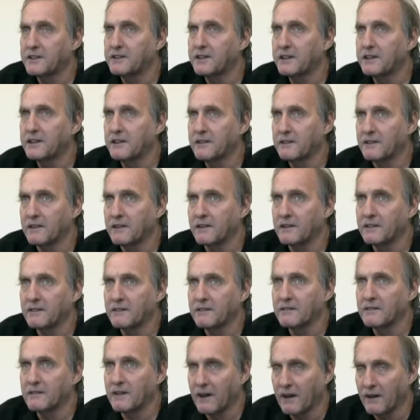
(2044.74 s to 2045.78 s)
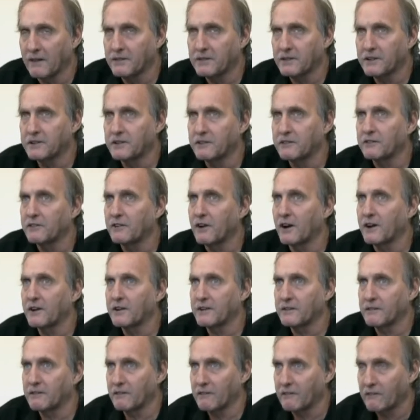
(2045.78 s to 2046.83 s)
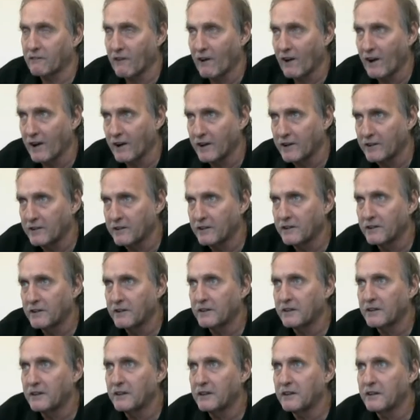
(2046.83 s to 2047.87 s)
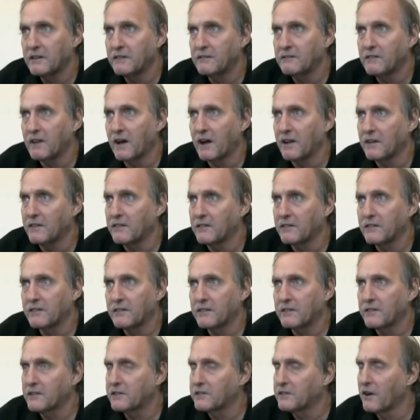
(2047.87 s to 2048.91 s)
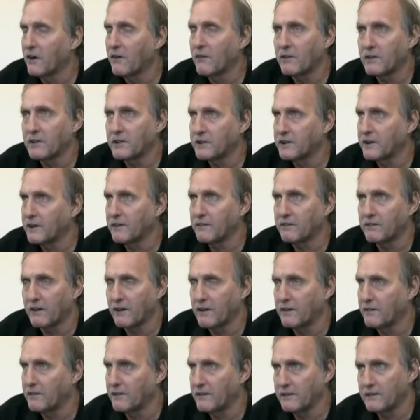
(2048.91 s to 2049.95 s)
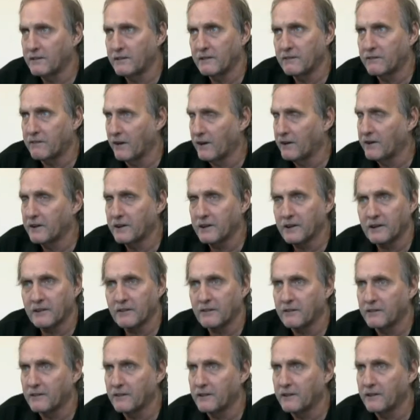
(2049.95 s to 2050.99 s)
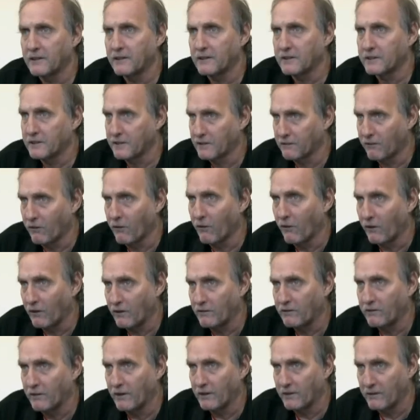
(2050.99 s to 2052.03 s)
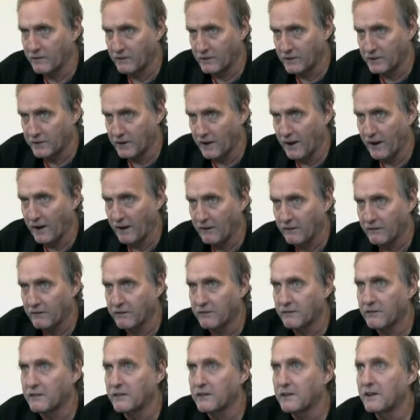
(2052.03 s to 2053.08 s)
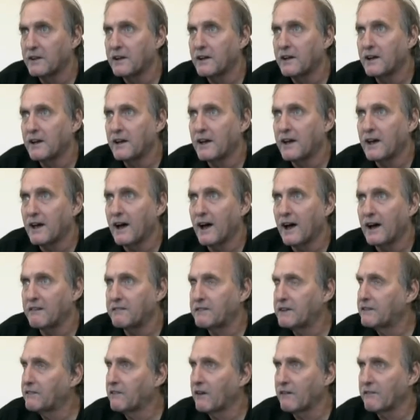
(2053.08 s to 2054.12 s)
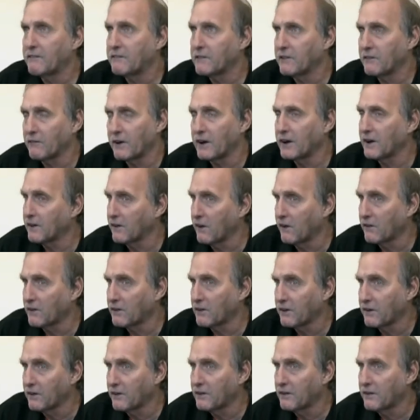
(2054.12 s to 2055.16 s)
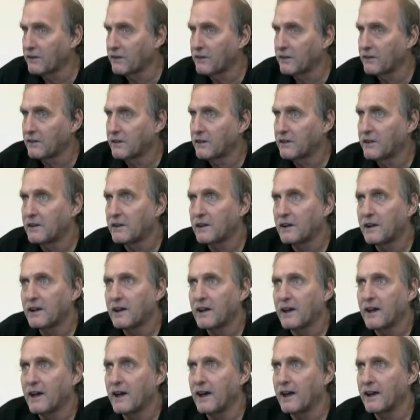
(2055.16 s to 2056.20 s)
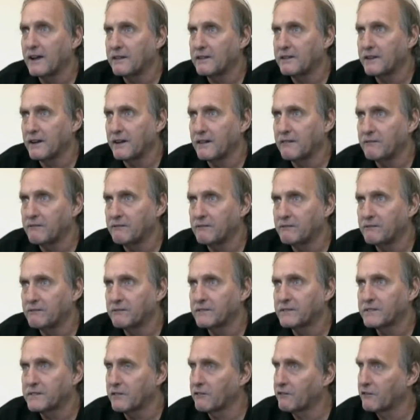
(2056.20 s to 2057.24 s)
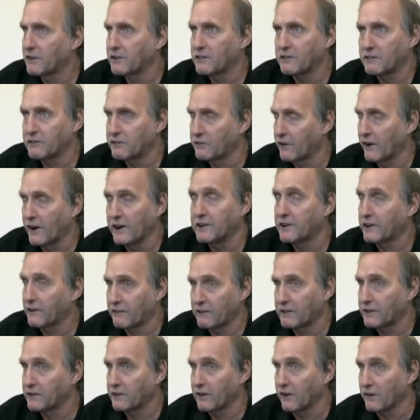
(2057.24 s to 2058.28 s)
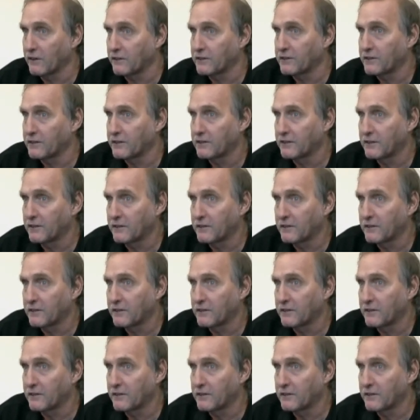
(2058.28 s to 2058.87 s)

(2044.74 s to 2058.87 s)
see the health system trying to provide, but there's nowhere near funding or support for staff. People are having to wait longer, and with some tragic results.